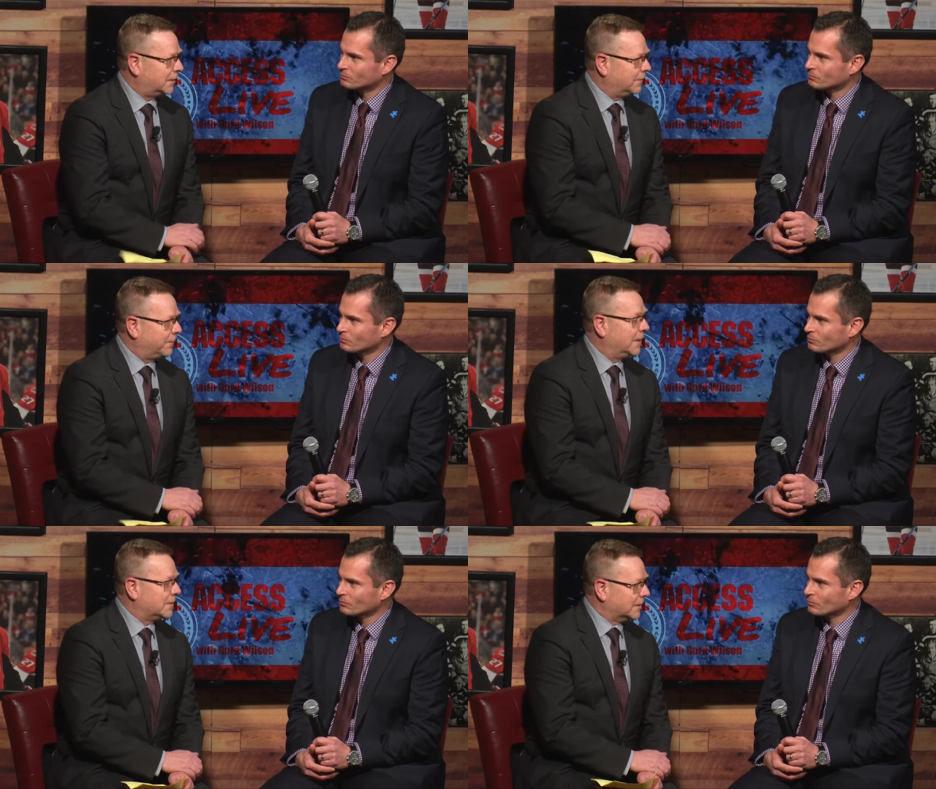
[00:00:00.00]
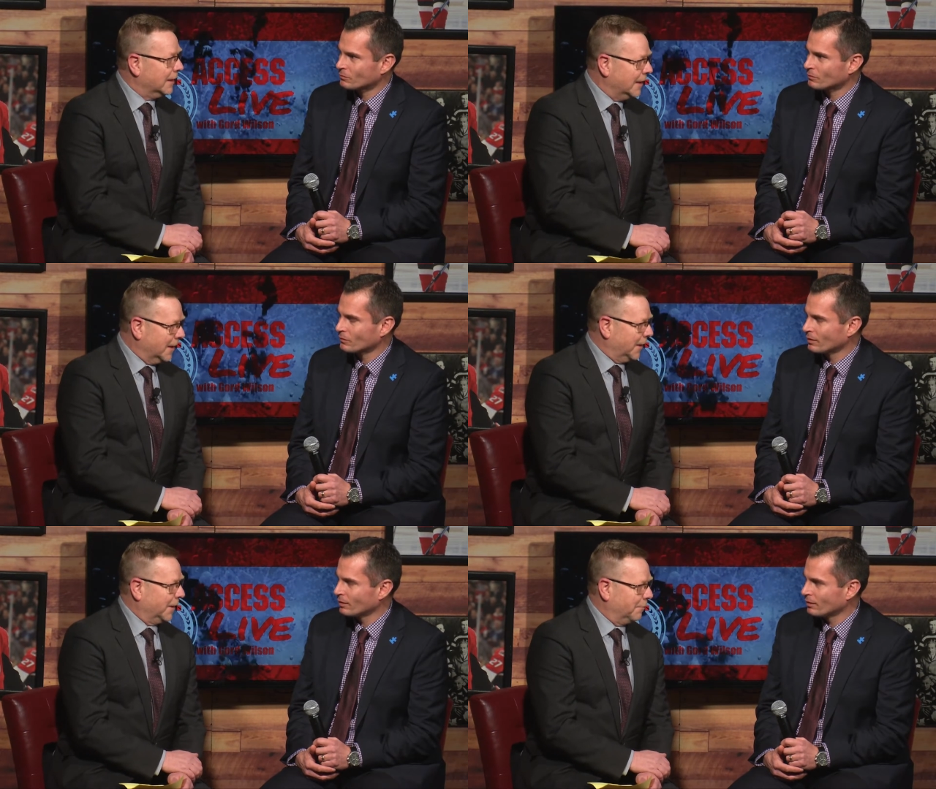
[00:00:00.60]
Speaker 1: he faced
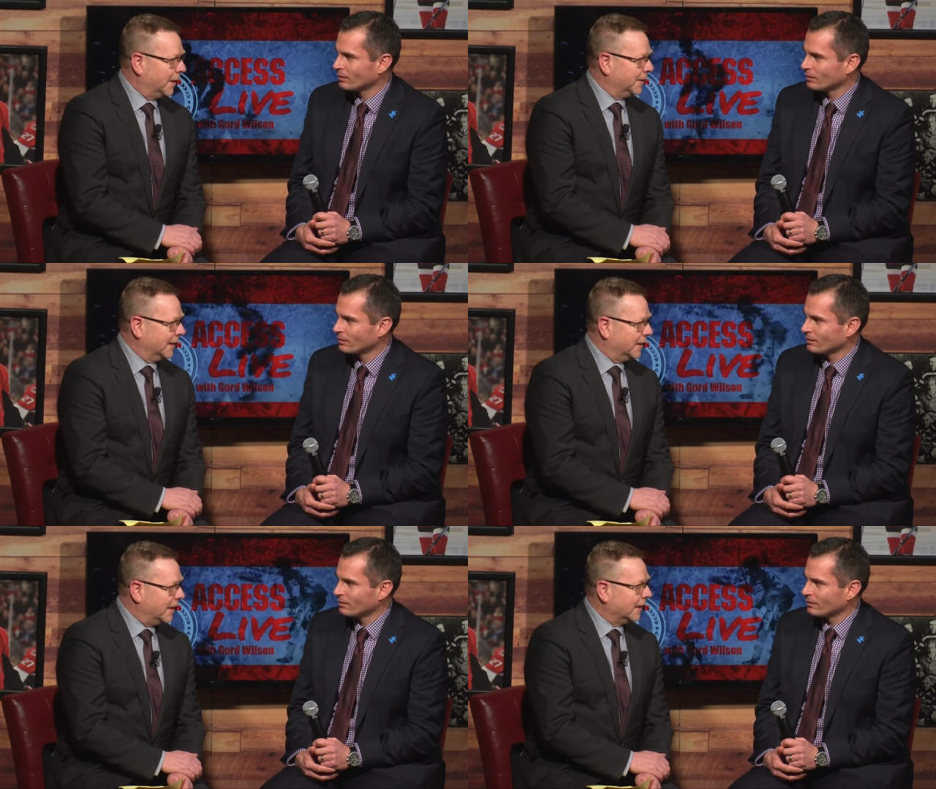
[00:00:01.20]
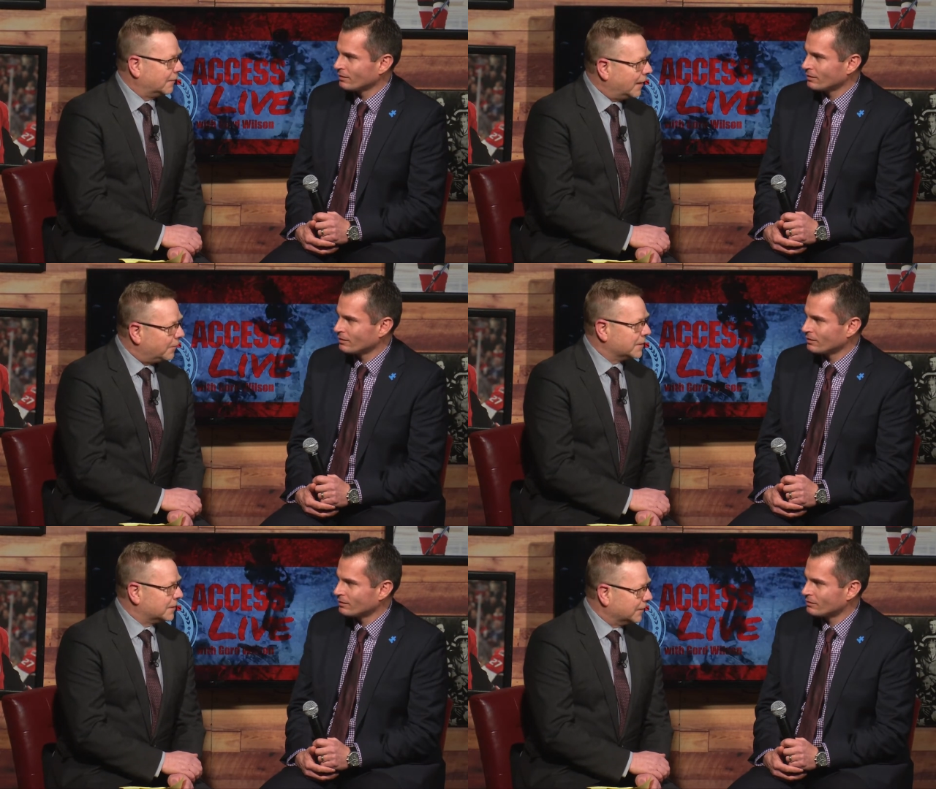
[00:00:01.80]
on Monday night, that
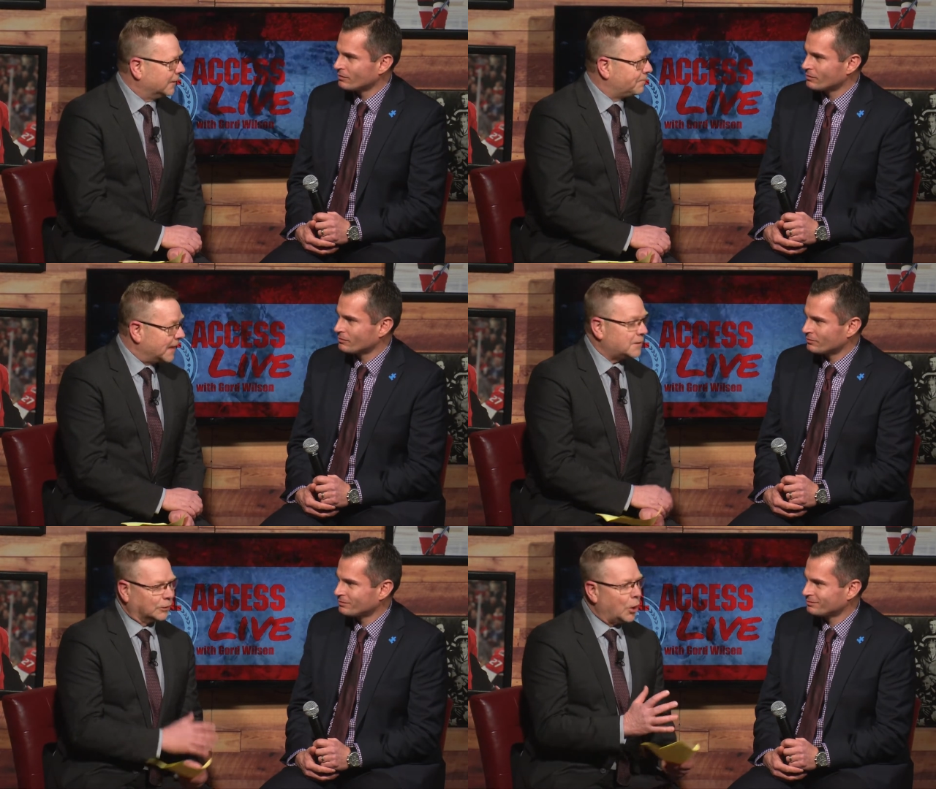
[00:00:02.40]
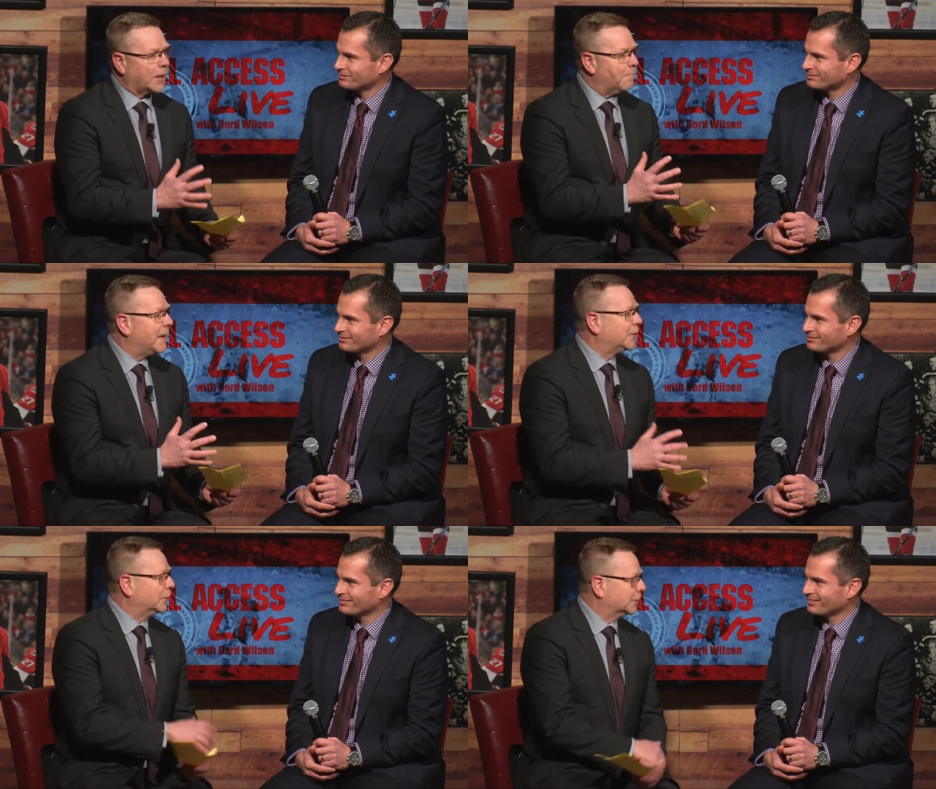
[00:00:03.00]
was, uh, that's a lot of
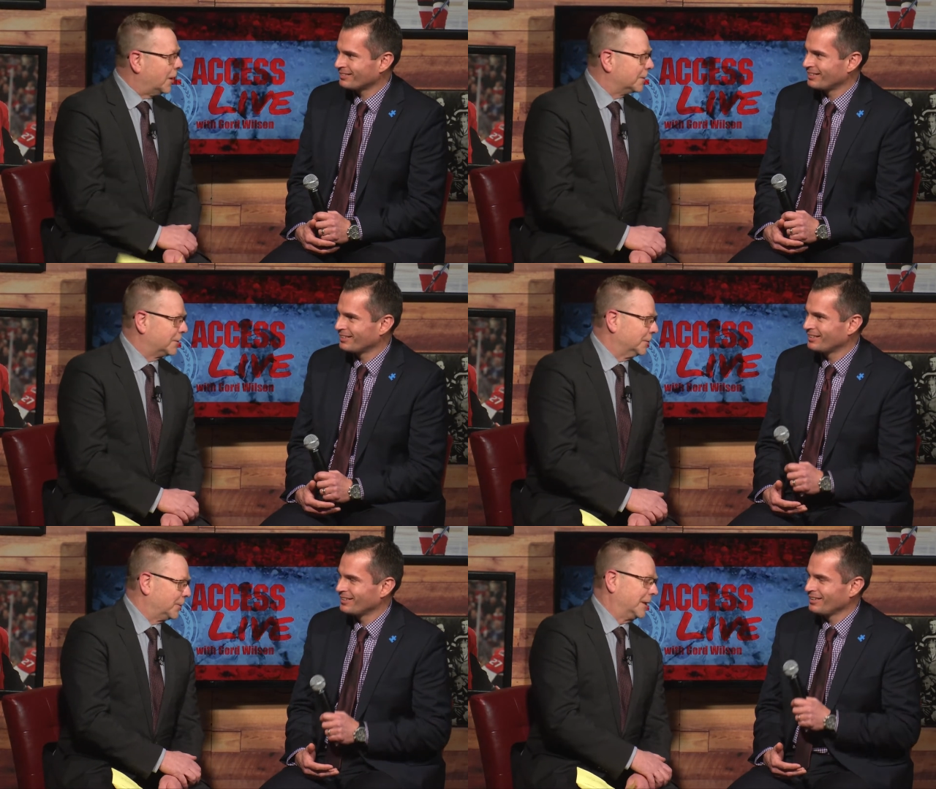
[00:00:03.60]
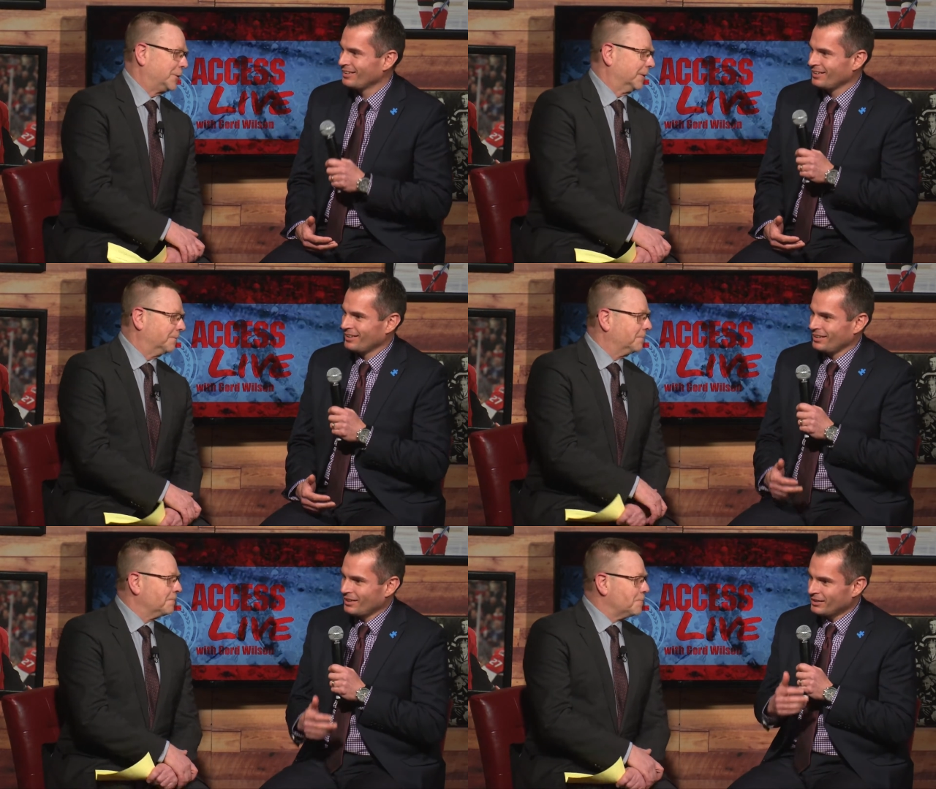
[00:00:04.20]
mental concentration.
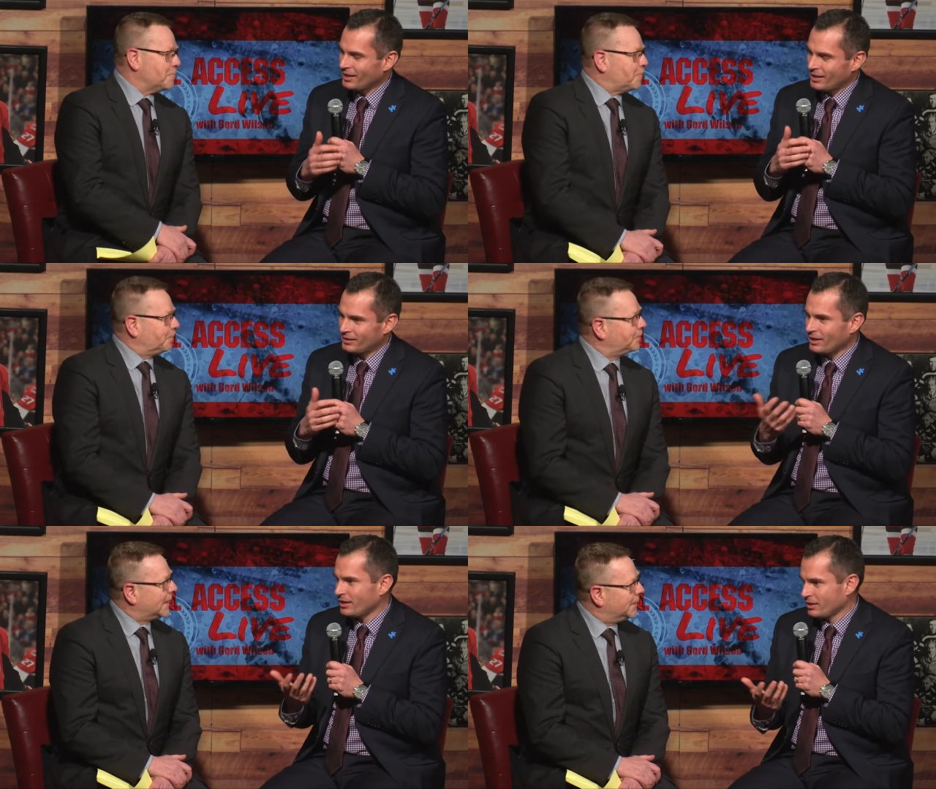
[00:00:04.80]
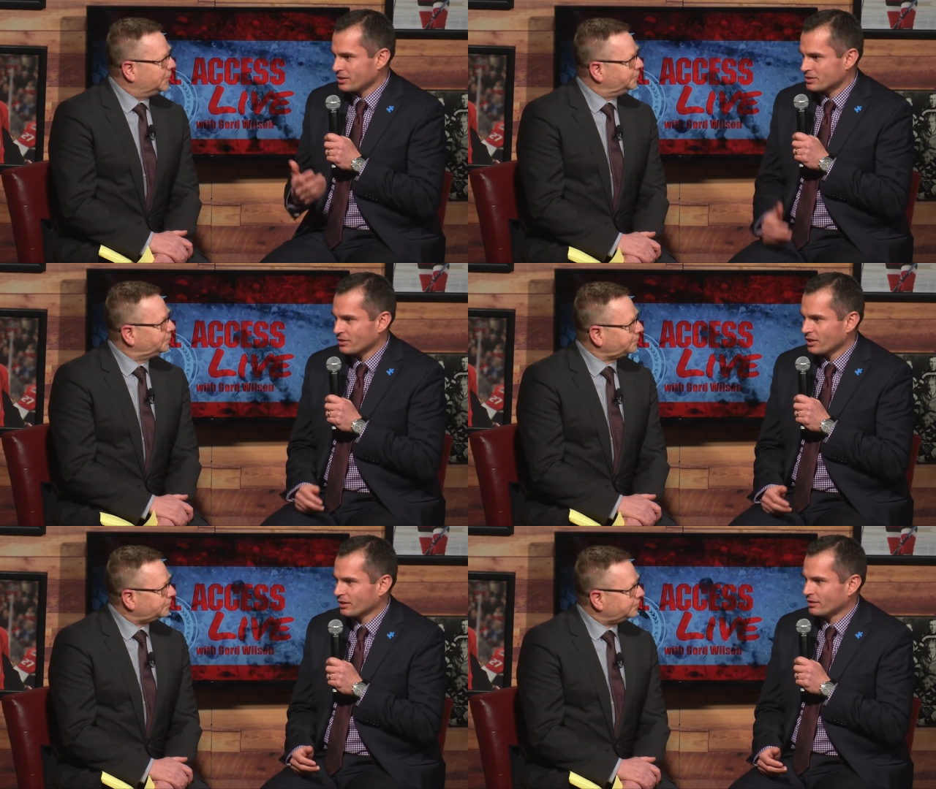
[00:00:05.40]
Speaker 2: Yeah, yeah, it is.
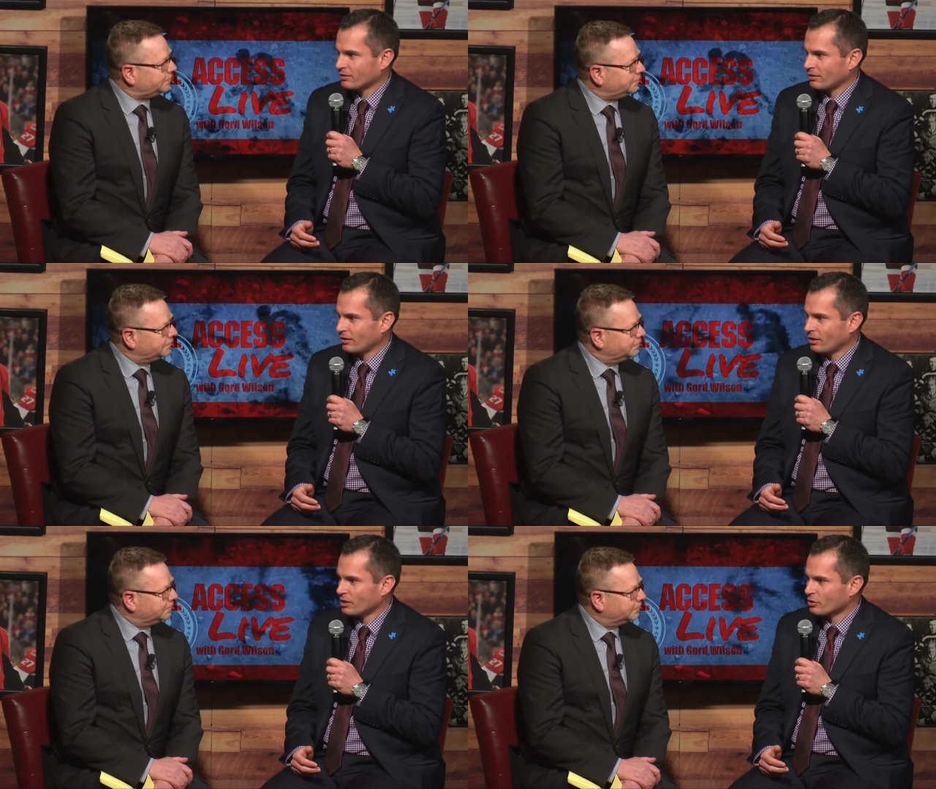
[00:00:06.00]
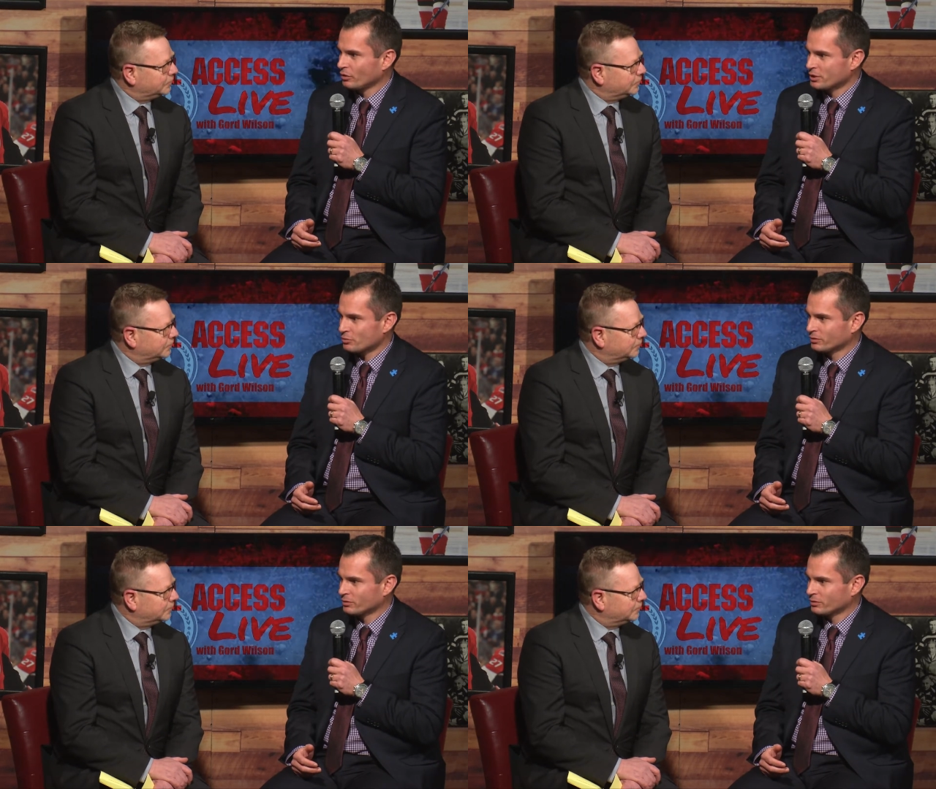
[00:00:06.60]
I think a lot of goalies will